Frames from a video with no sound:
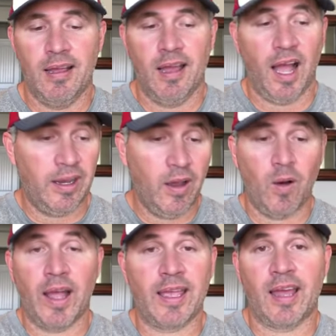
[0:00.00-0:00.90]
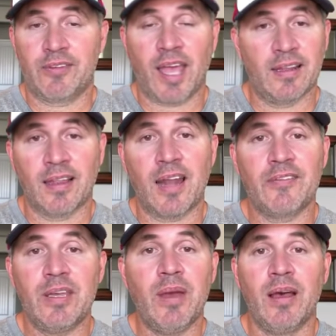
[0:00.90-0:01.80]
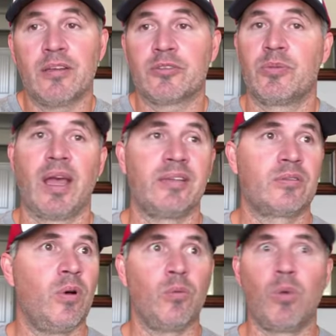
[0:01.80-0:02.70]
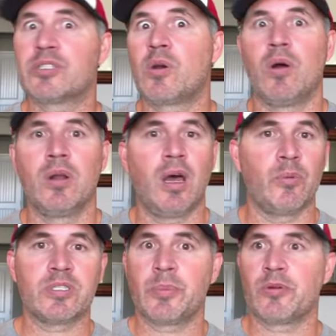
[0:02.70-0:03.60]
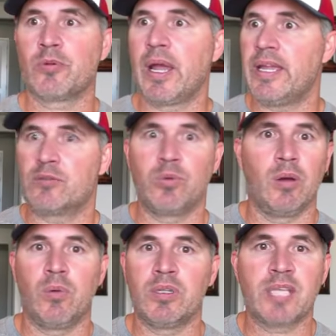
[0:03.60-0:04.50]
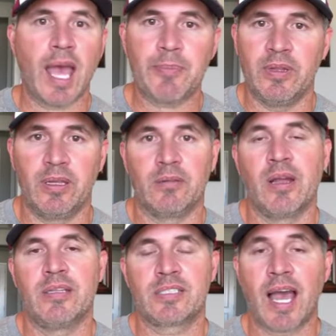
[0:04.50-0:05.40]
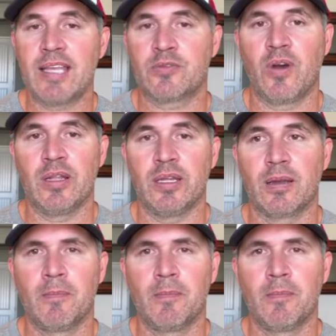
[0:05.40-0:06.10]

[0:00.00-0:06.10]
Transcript: I know I've gotten a lot of emails from guys going, what's going on? What's up with the rates? What's happening, right? Sky's falling.